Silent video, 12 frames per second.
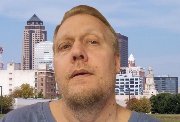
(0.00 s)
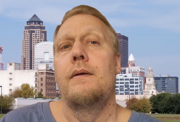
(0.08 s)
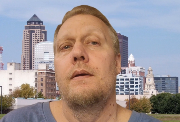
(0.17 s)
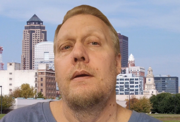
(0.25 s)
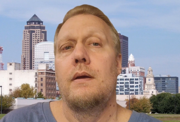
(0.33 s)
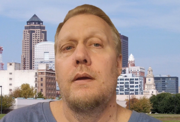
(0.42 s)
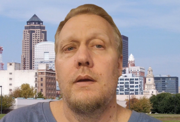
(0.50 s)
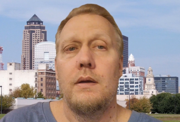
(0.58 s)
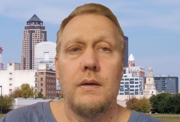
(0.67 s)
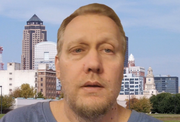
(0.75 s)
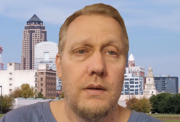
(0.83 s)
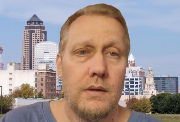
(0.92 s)

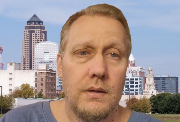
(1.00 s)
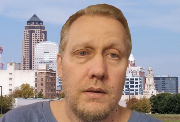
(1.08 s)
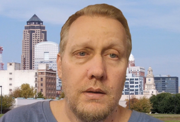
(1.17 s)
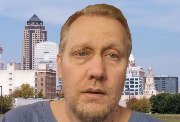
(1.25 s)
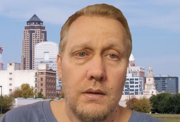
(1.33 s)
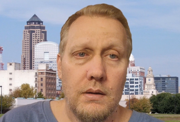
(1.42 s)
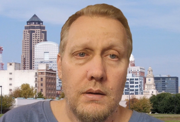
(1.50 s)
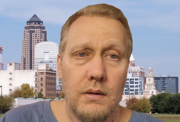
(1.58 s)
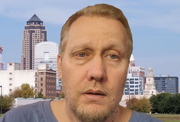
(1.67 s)
[no speech]